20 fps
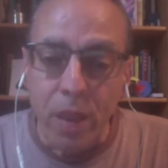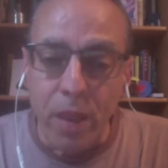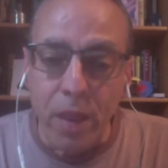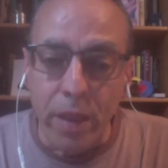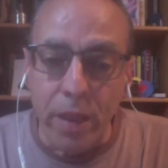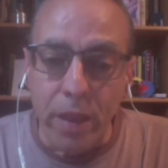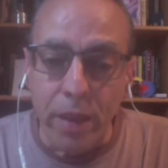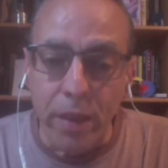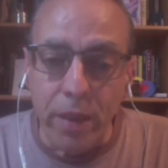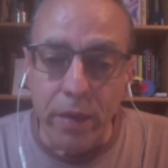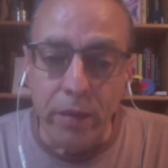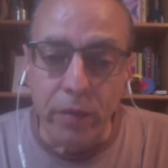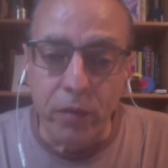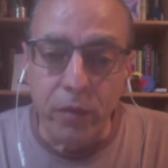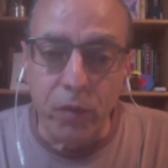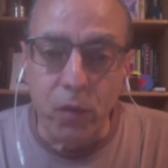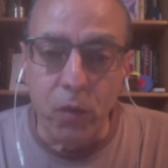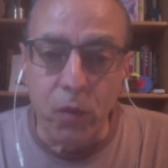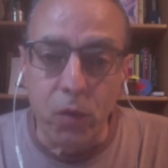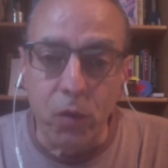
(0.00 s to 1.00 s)
And
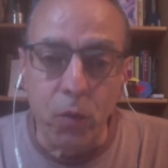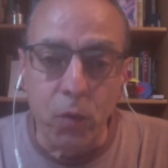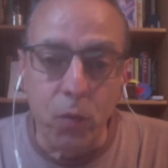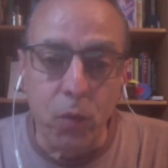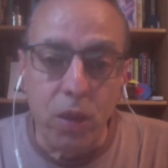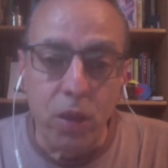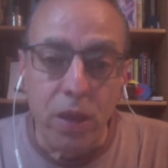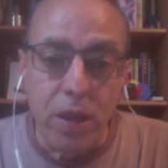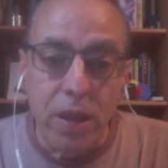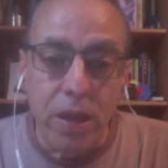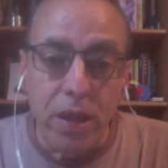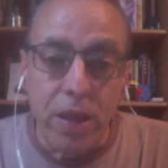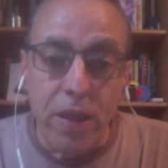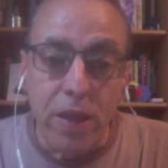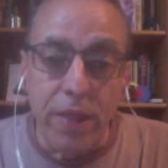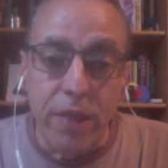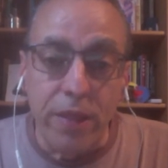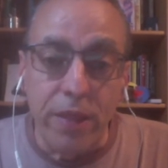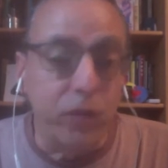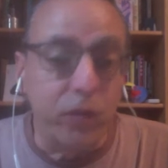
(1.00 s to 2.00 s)
so
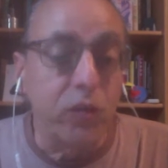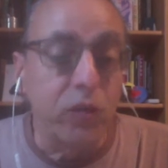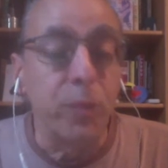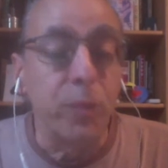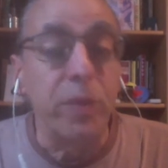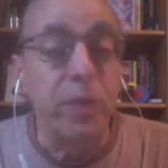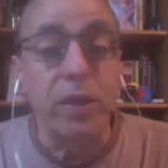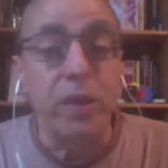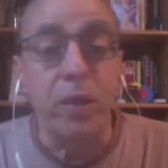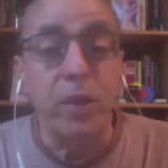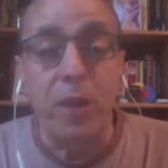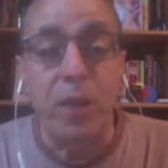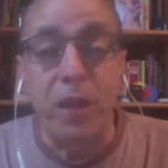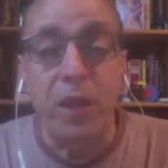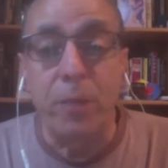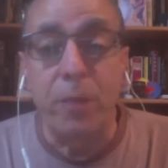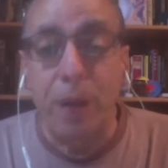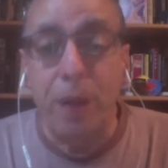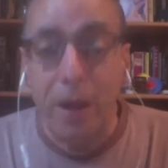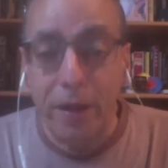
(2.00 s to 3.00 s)
this is being
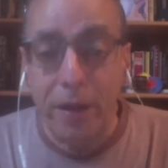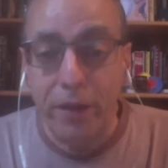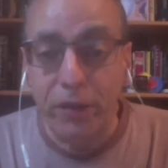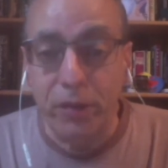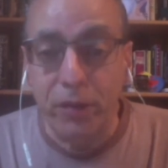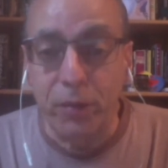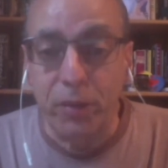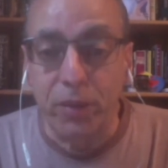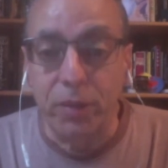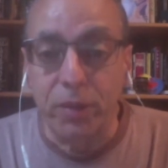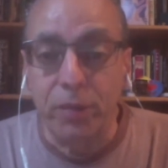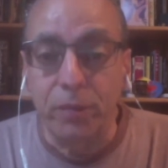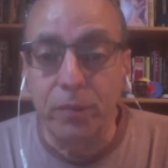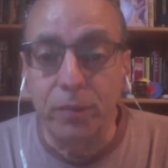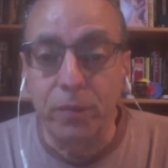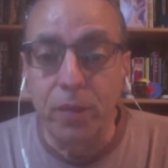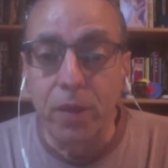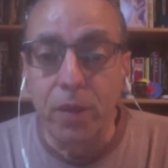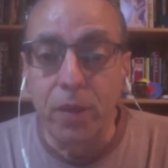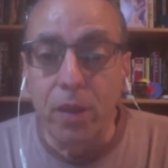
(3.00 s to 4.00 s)
made possible
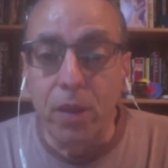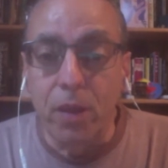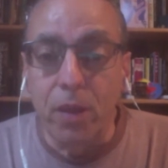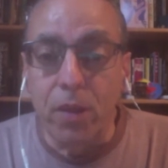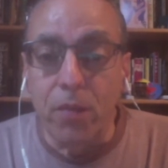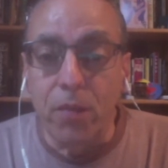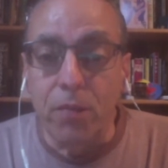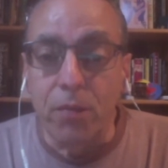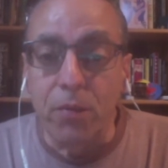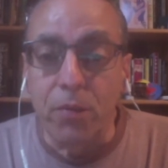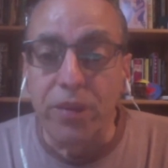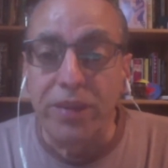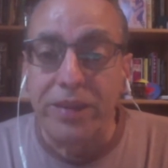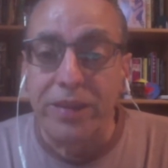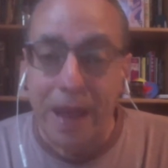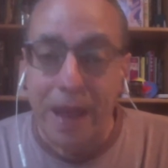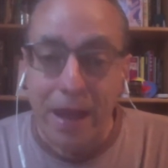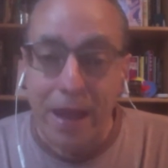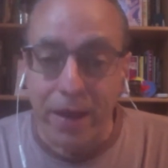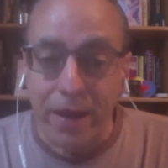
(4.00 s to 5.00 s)
through the
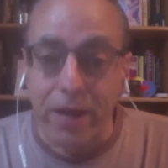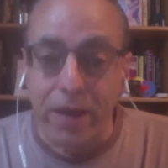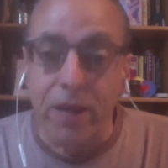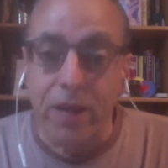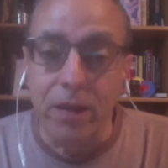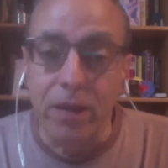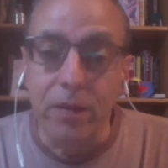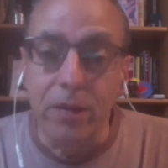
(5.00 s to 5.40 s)
dana.